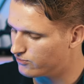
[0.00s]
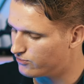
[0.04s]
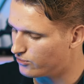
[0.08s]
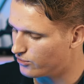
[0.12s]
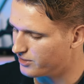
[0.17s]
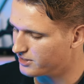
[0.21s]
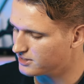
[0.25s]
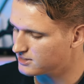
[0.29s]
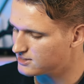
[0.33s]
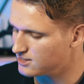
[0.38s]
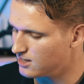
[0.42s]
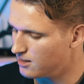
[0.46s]

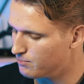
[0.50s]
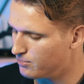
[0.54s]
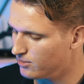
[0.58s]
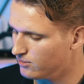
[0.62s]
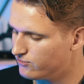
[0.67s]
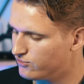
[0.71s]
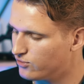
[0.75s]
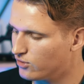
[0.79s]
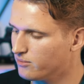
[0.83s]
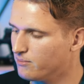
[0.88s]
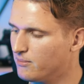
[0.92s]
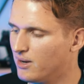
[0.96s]
for example,
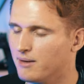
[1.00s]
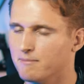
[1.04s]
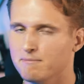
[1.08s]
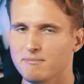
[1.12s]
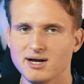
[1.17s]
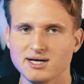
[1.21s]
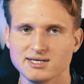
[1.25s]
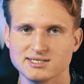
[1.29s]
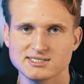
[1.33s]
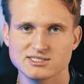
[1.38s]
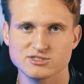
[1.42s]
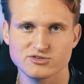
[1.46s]
for my
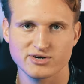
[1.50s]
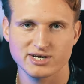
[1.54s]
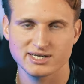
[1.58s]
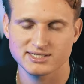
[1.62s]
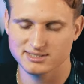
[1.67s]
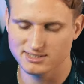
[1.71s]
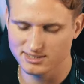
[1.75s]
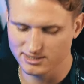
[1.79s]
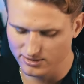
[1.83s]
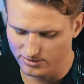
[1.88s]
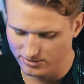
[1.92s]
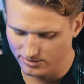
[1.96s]
mice
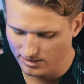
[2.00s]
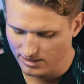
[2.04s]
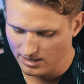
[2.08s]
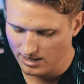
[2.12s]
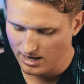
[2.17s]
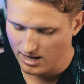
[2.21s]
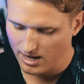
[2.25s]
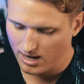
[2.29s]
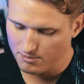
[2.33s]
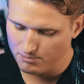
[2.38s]
right here.